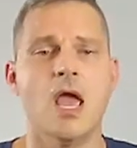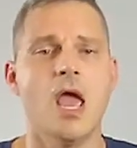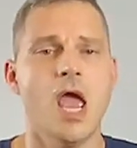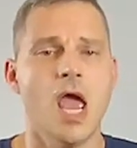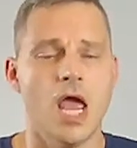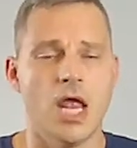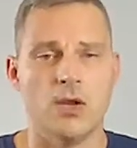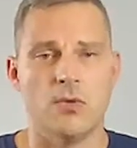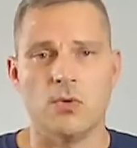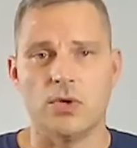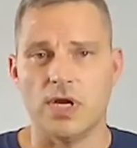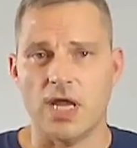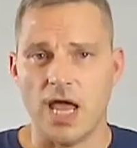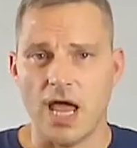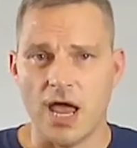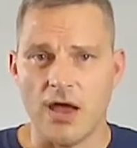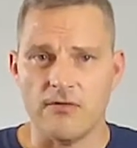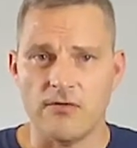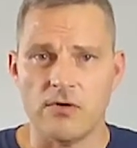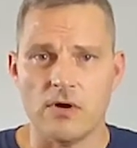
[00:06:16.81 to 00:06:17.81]
and
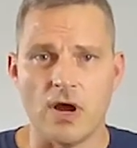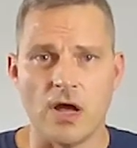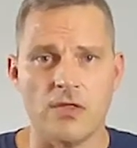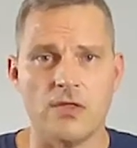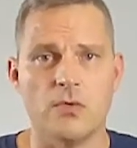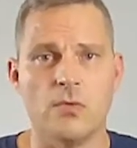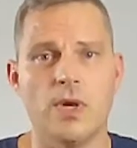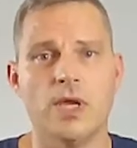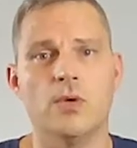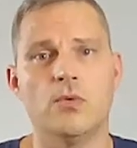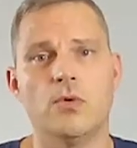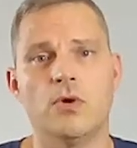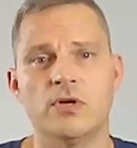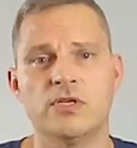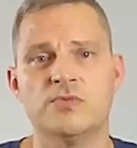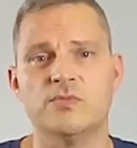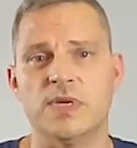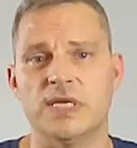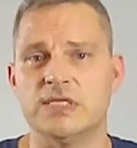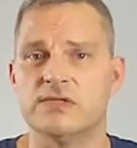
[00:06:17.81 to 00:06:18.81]
whatever other way works
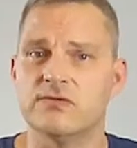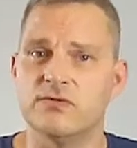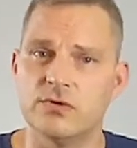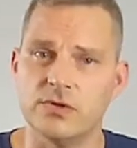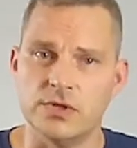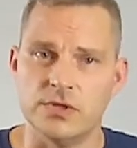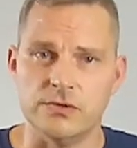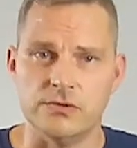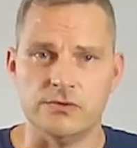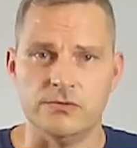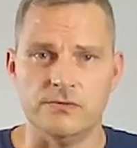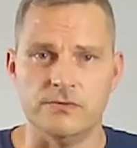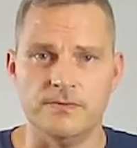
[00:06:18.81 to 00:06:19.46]
best for you.